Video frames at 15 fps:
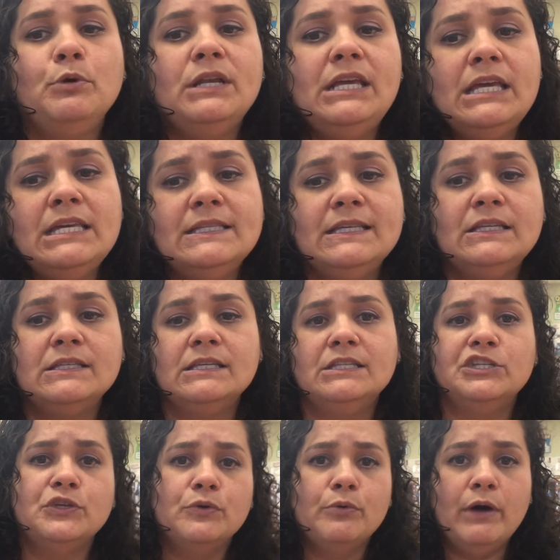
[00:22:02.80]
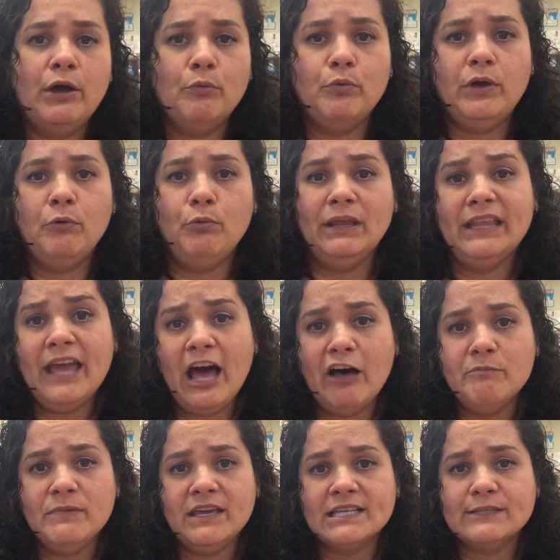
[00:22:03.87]
pretty easy to do. It really
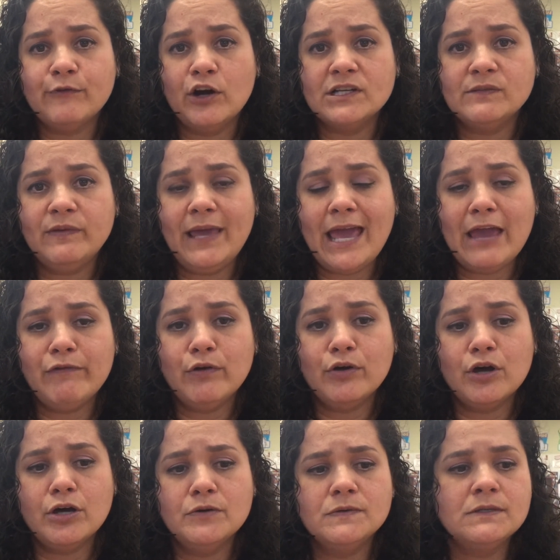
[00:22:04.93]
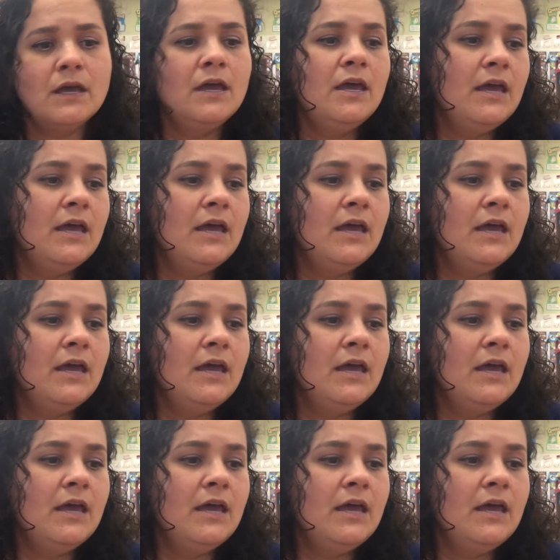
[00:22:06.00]
helped me as far as behavior goes.